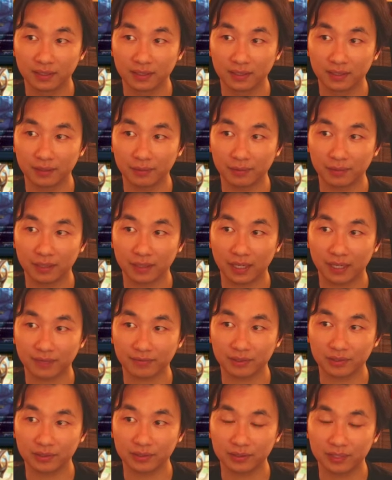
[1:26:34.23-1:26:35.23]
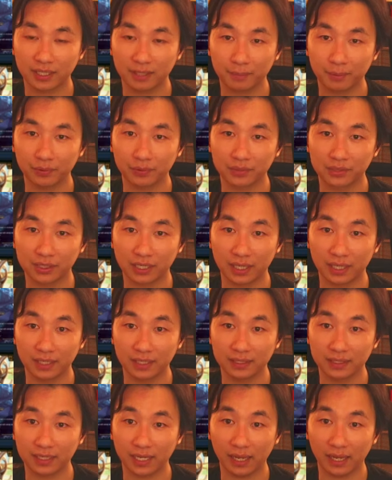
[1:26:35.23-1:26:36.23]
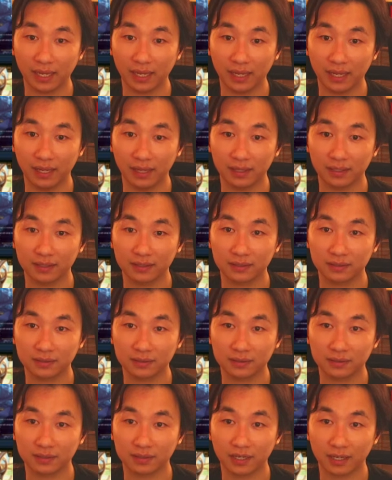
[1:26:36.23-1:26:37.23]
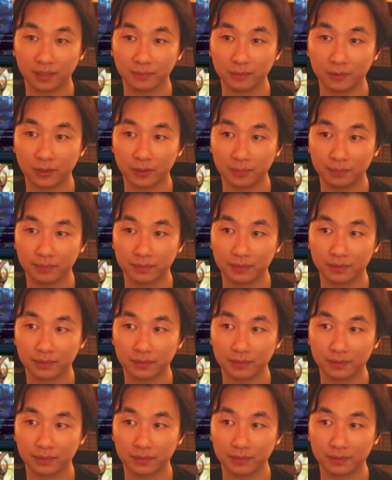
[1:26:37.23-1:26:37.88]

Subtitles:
they would have to take both sides and Time Warp.